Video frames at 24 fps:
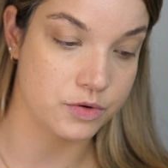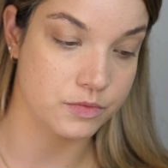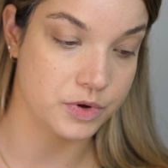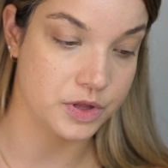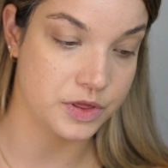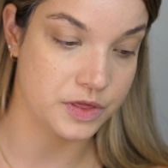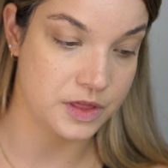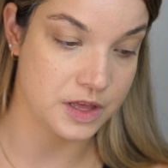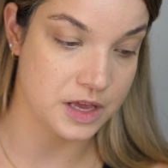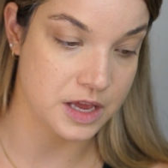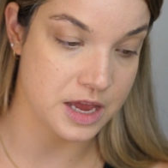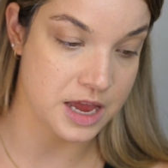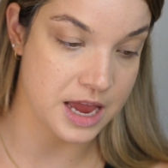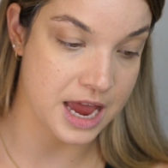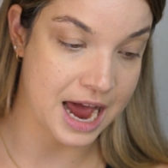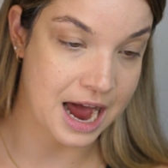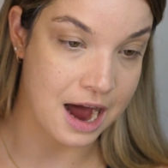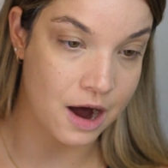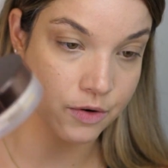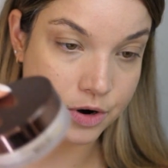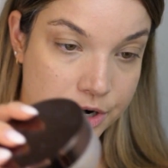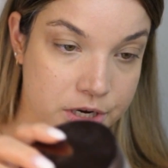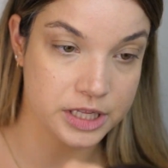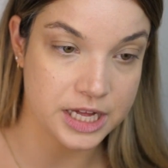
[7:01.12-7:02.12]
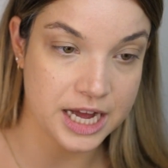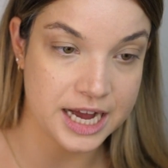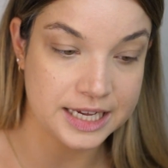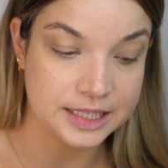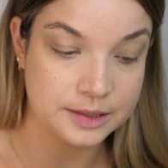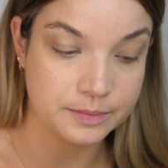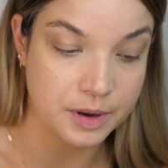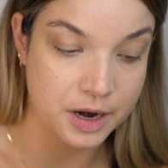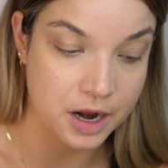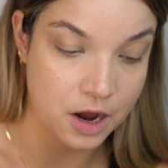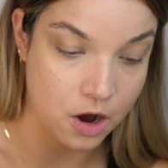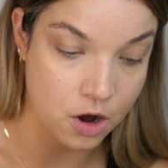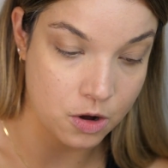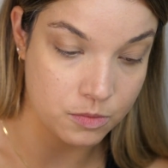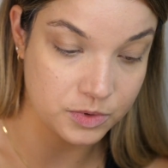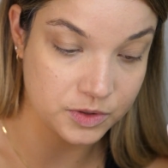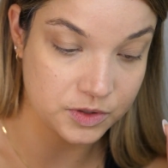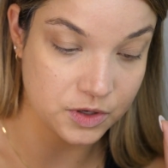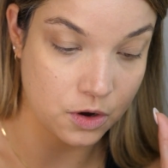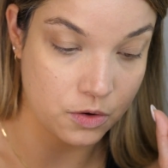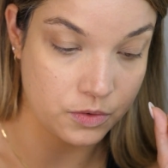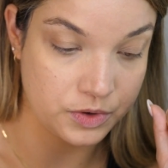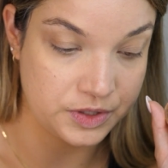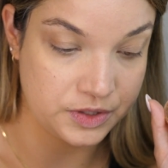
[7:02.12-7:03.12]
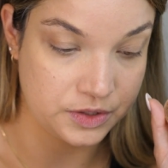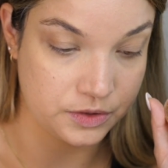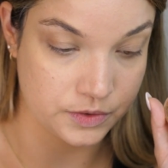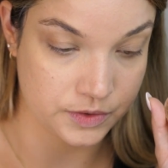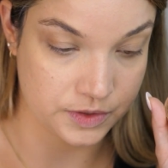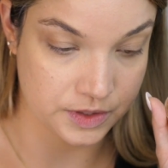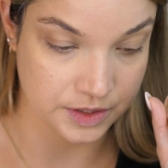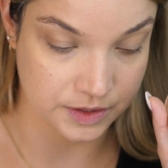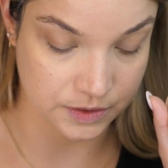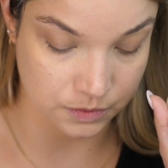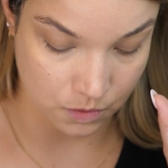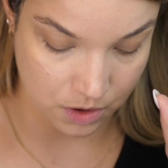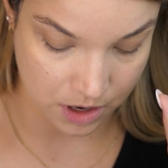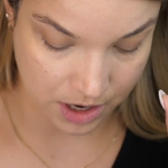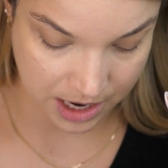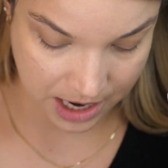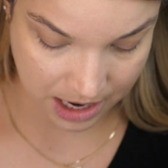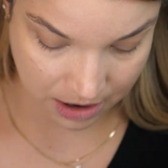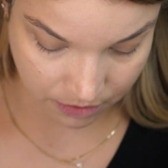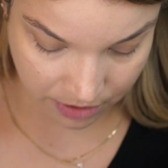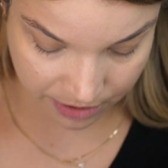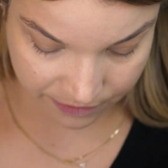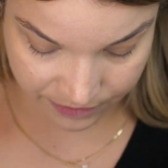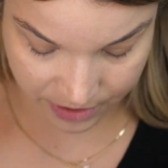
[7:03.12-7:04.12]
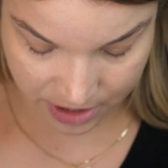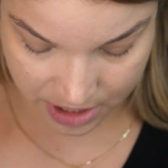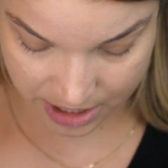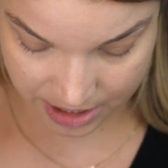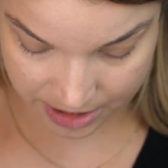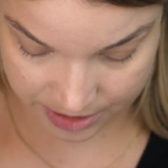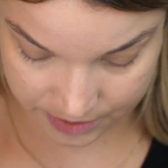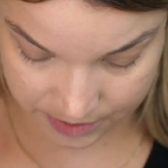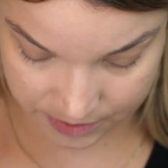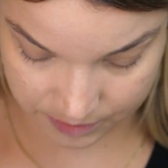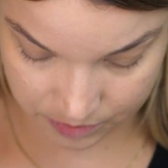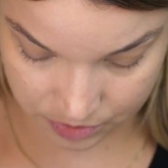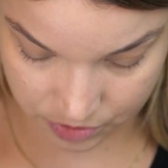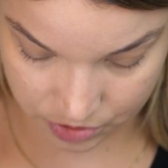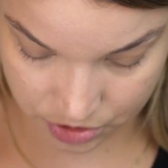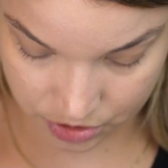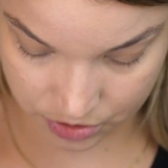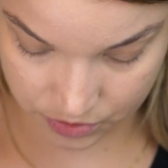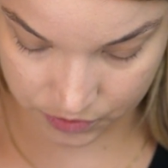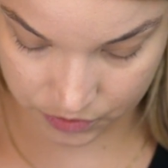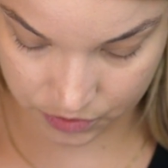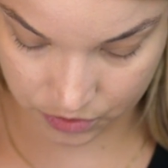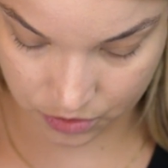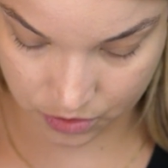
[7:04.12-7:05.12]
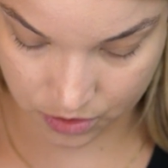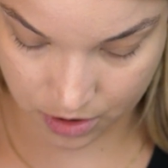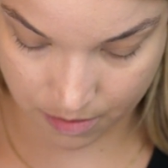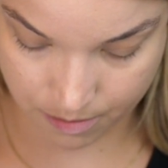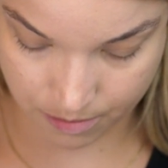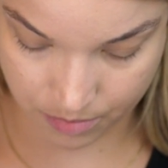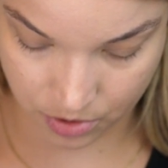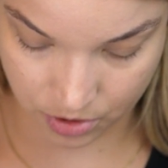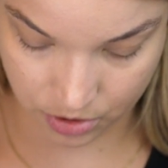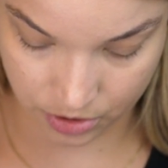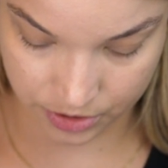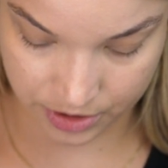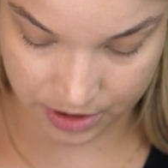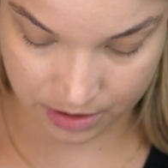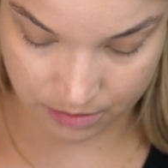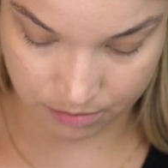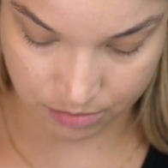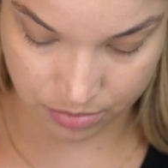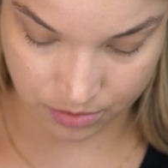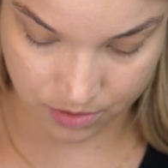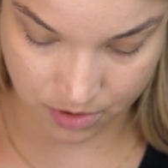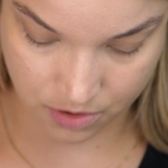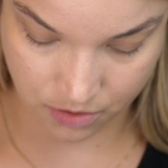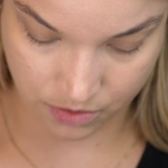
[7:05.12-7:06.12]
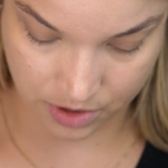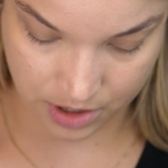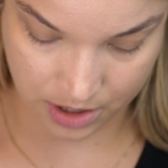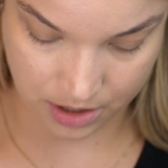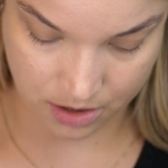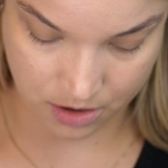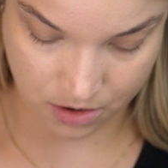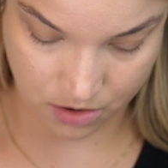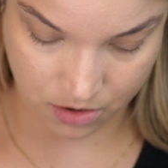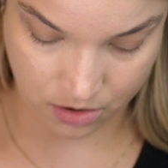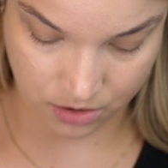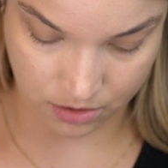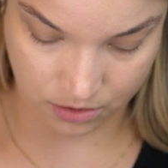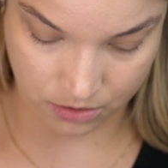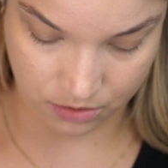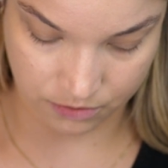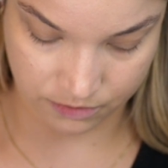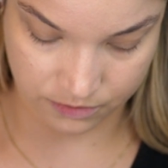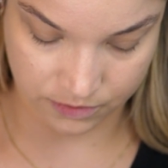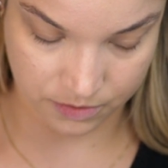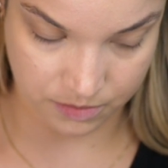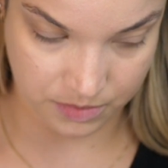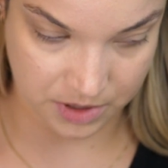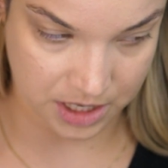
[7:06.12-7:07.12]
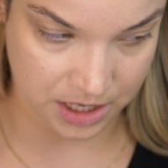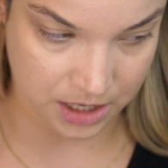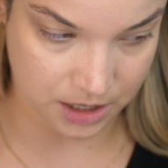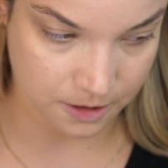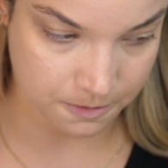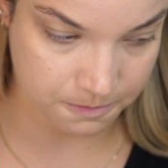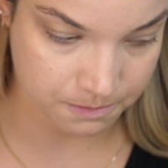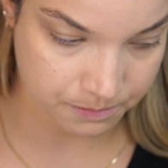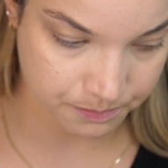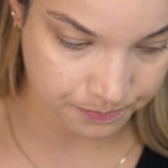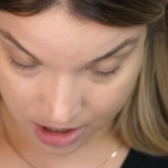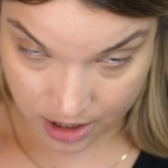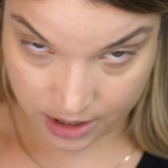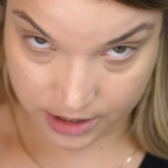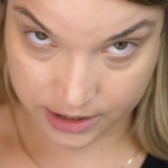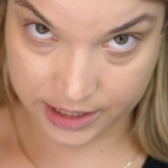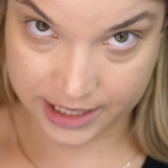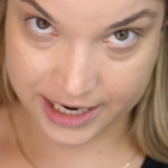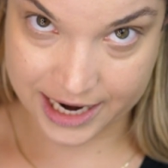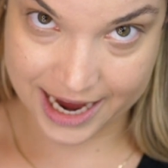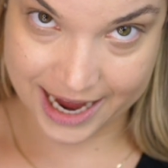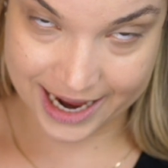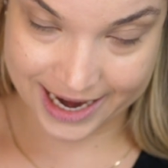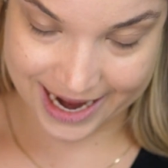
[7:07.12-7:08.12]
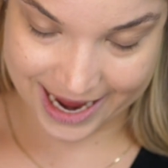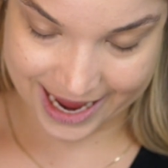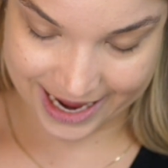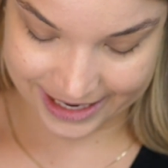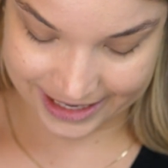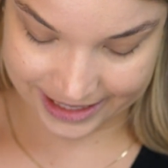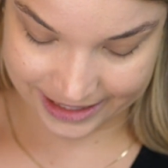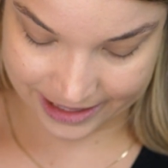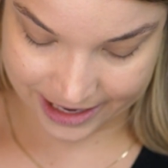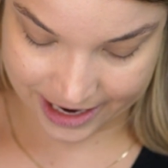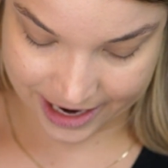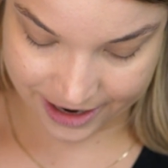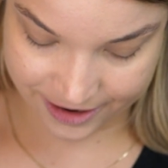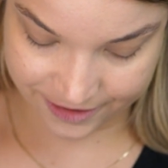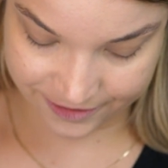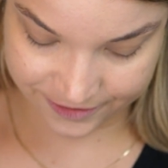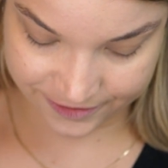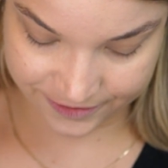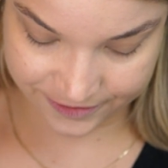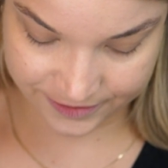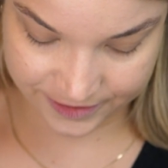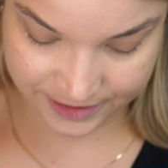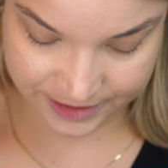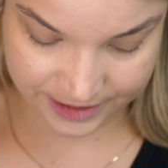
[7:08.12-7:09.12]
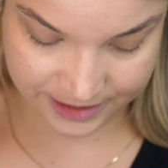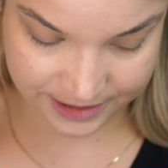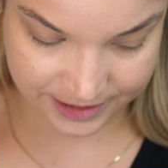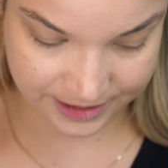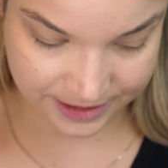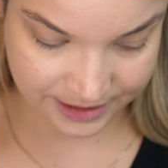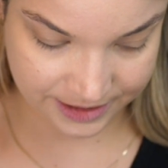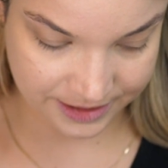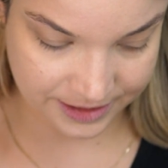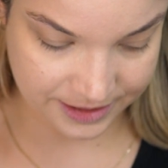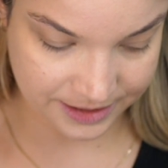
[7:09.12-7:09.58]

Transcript: in with the Hourglass, but I almost always use this one. However, it's just crumbled and broken all over me. Hardly had any left.